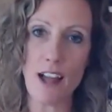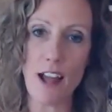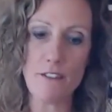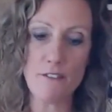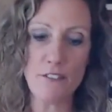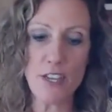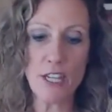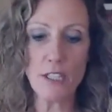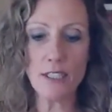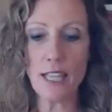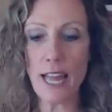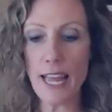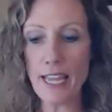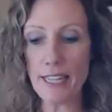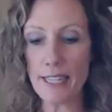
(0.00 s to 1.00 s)
I feel
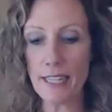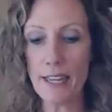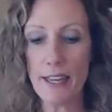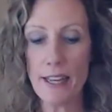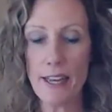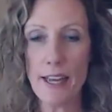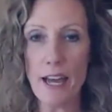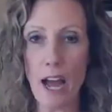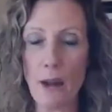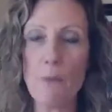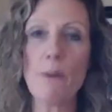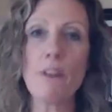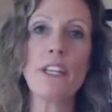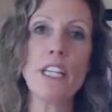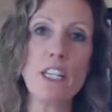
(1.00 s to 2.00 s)
like I
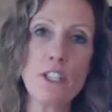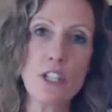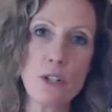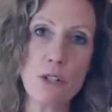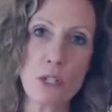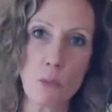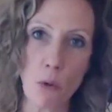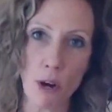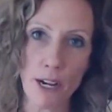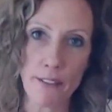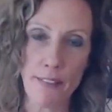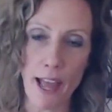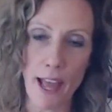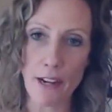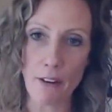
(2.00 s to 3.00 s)
really need to do some work in
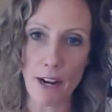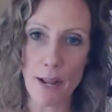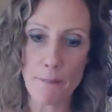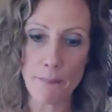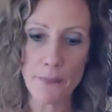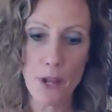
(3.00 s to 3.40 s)
that area.